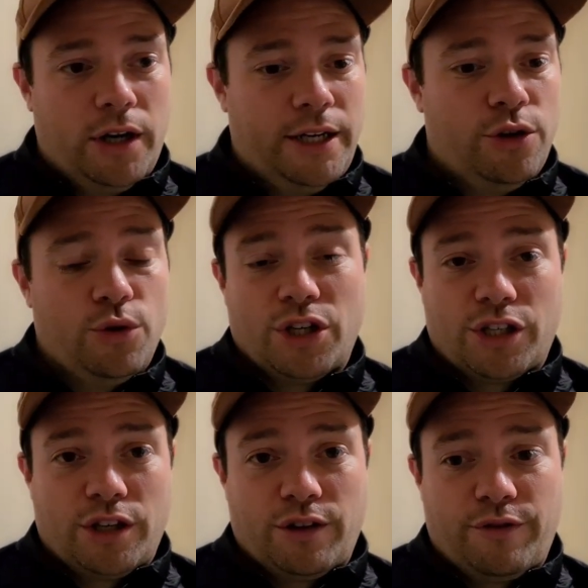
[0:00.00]
He uses
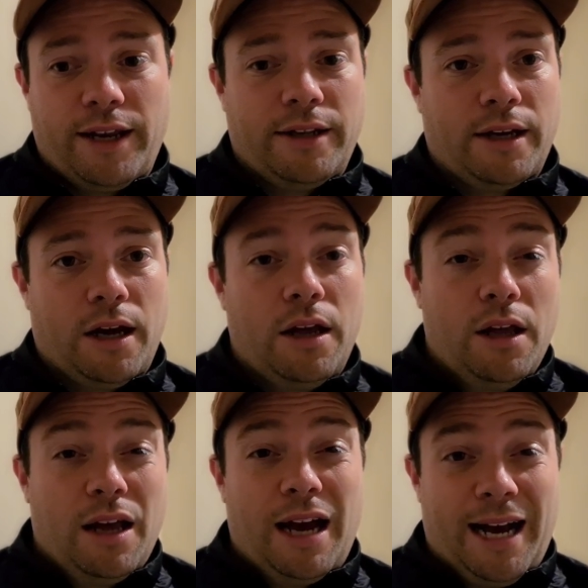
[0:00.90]
the defender
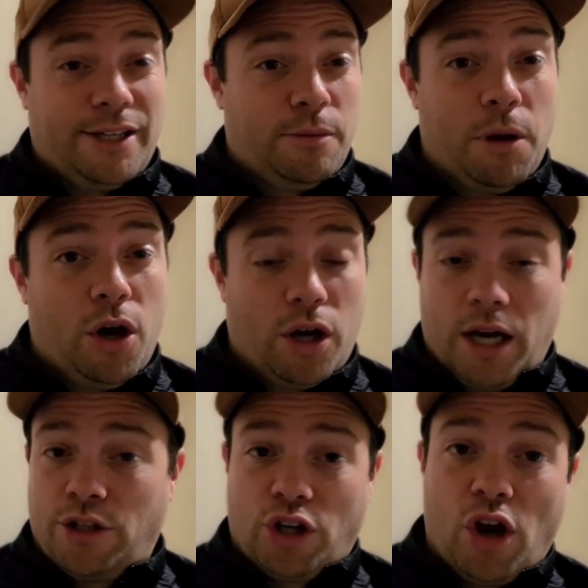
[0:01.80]
as a marker
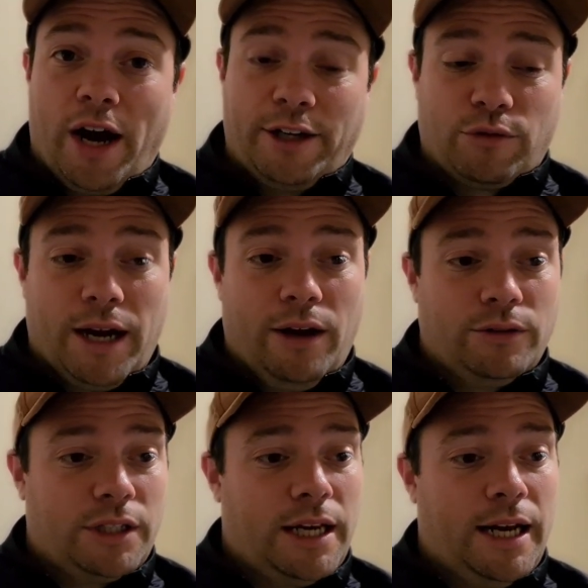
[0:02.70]
to guide
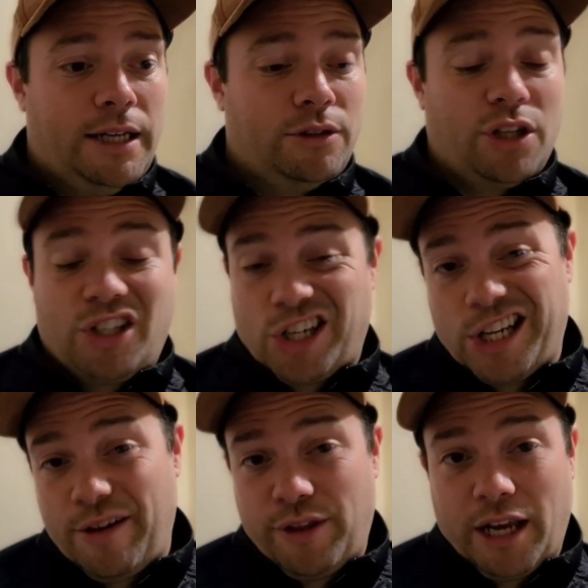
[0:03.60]
round and just
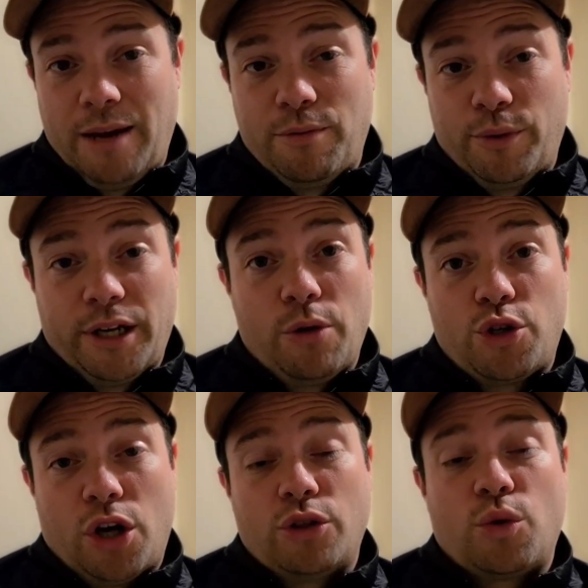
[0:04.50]
left the keeper with no
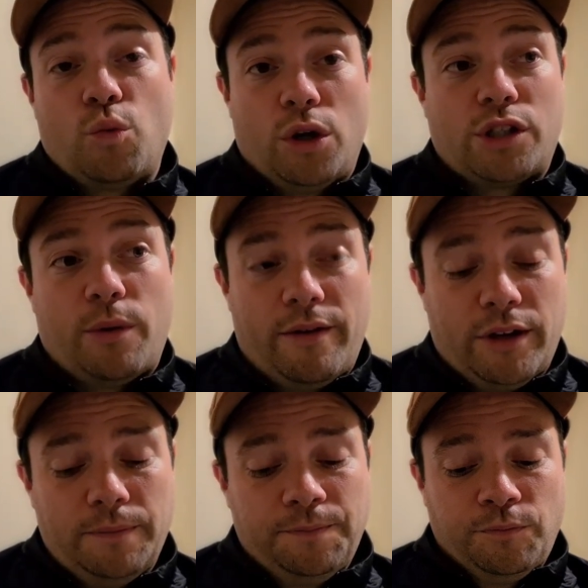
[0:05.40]
chance whatsoever.